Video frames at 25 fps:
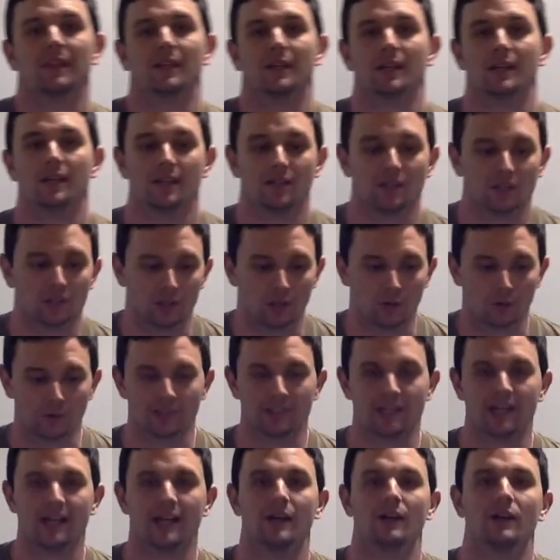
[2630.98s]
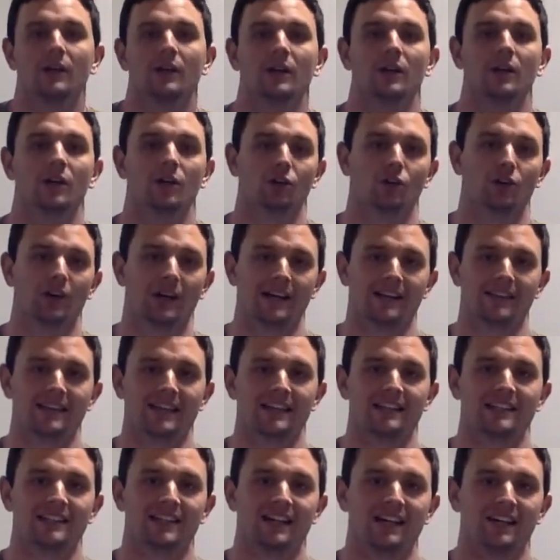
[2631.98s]
Okay, slow it down. Crank
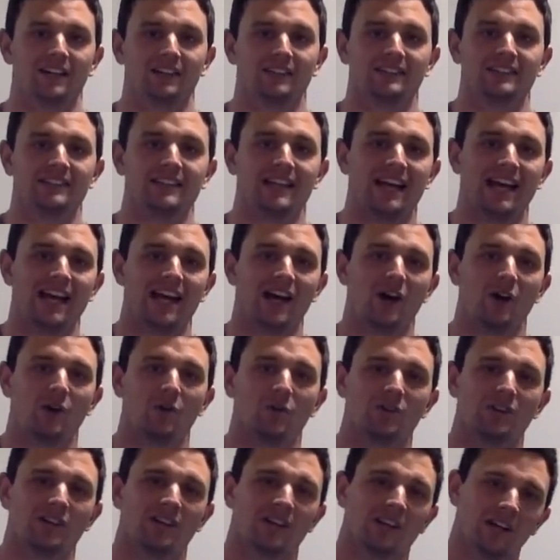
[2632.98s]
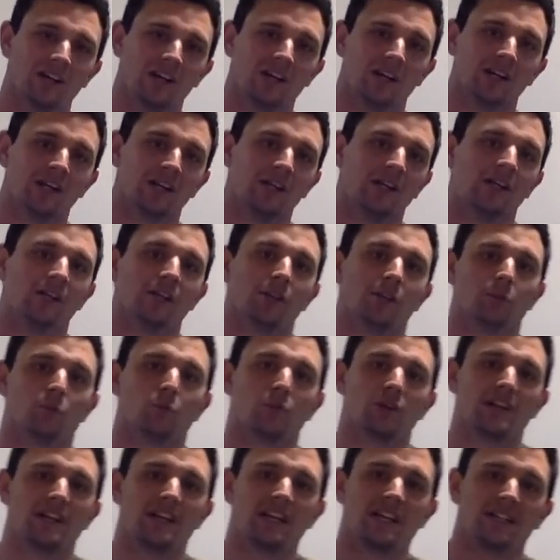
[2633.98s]
that dial down.
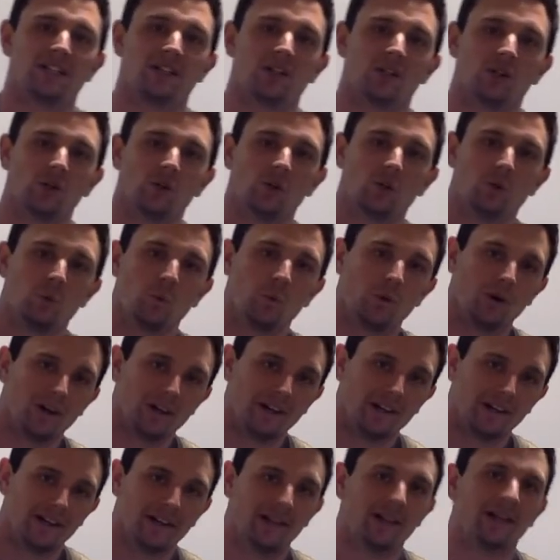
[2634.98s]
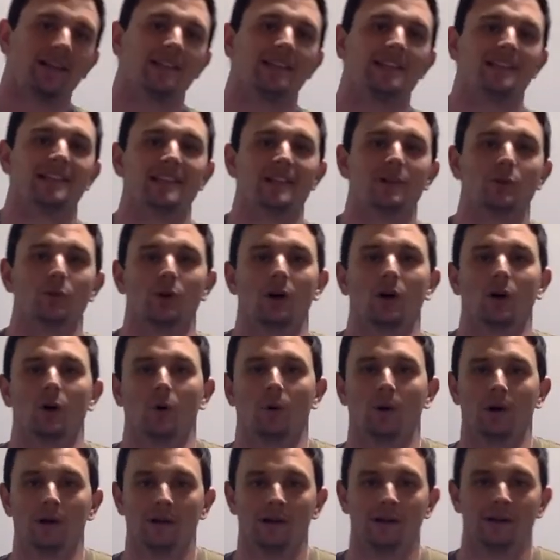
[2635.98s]
Three, two, one, zero.
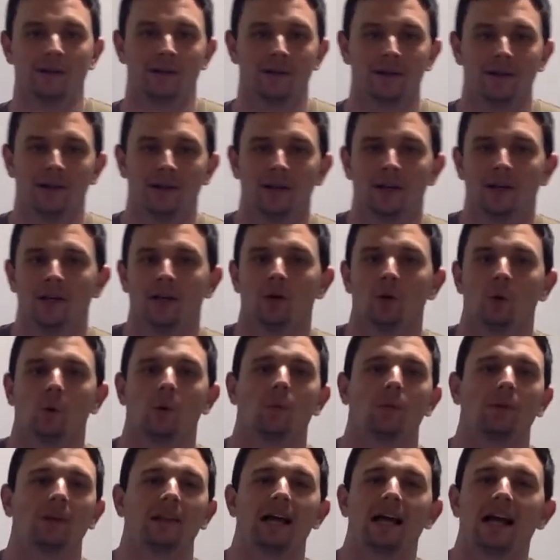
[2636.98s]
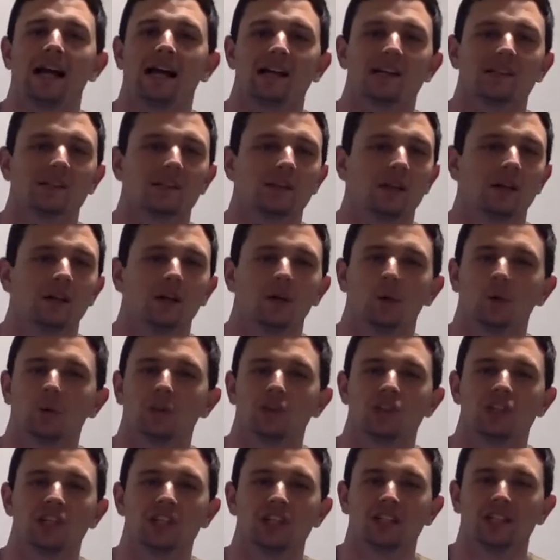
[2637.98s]
We're relaxed. We're
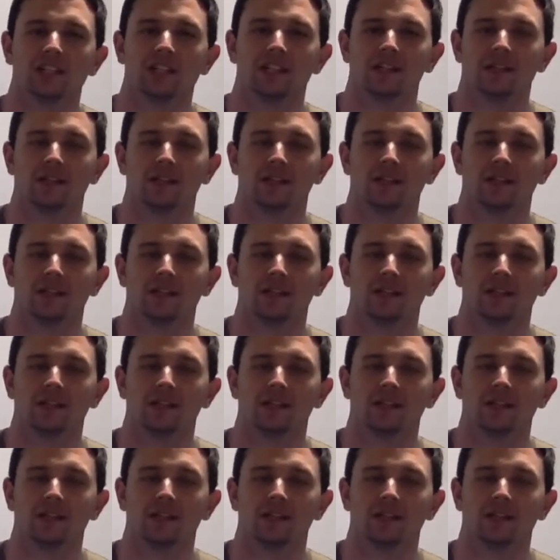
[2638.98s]
chilling.